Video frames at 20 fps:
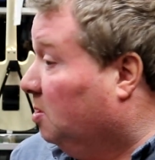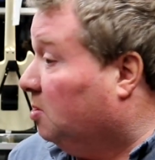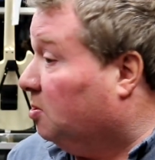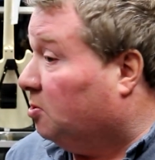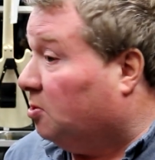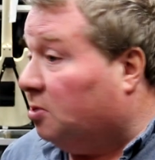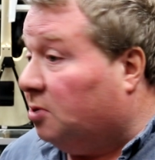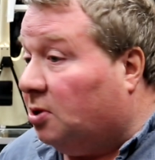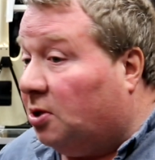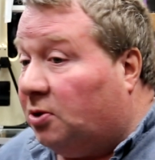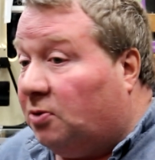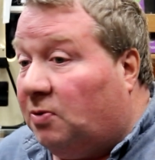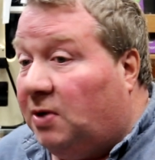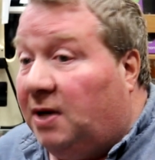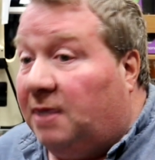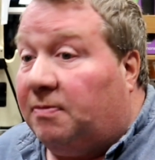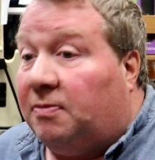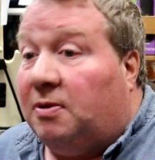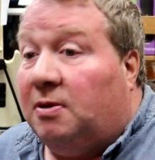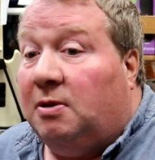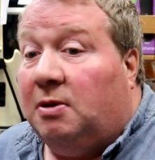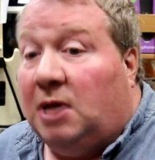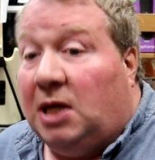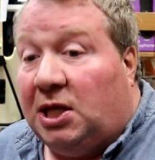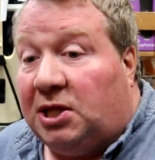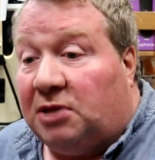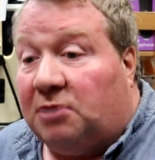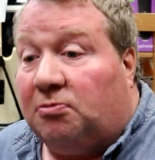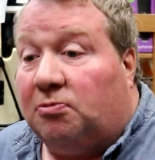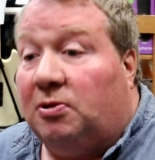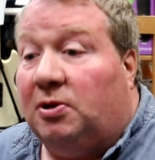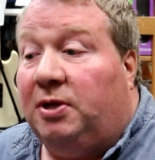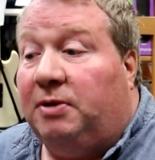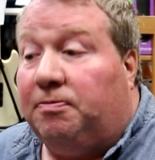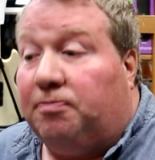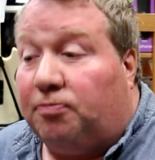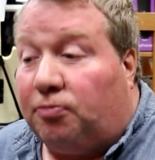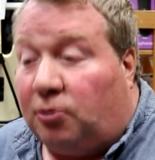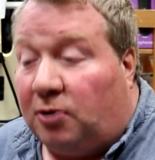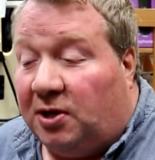turned all the way up, has a really
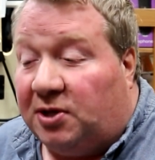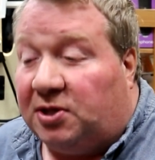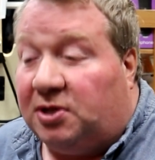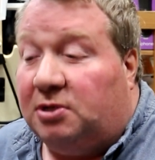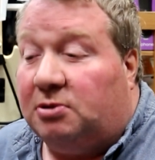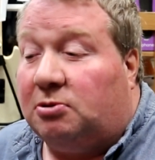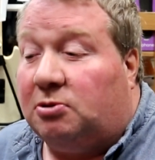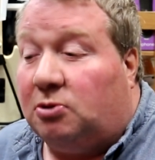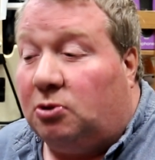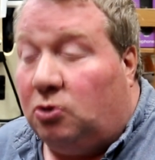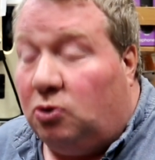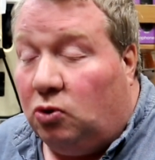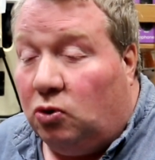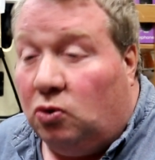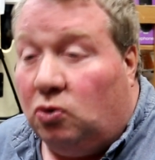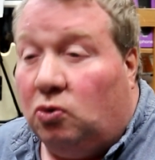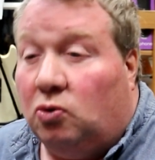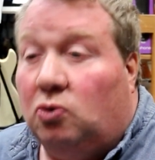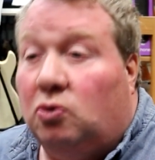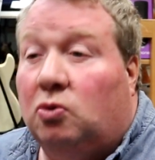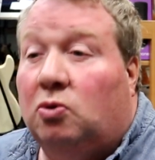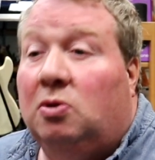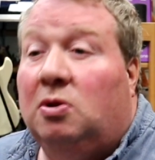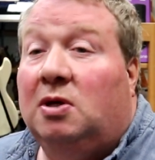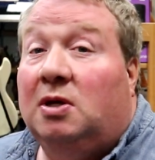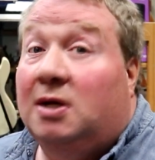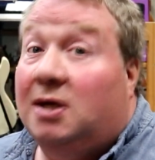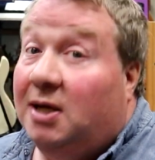present, cool,